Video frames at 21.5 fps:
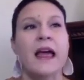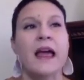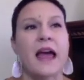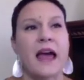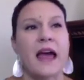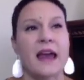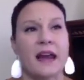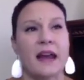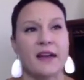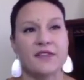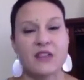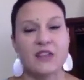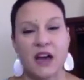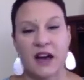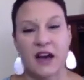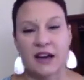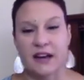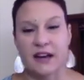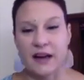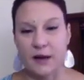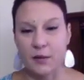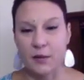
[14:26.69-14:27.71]
And I've
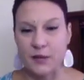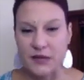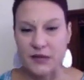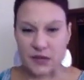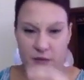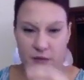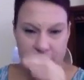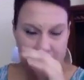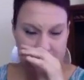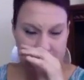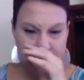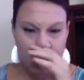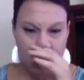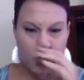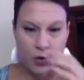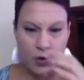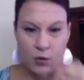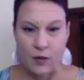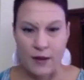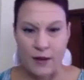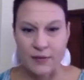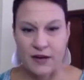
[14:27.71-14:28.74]
done, and I'll be doing some
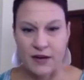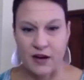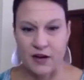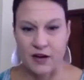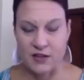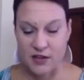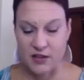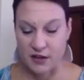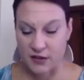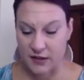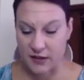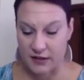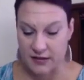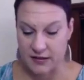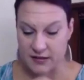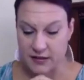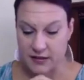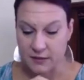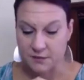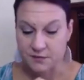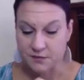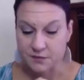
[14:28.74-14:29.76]
more webinars on
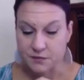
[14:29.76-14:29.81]
this.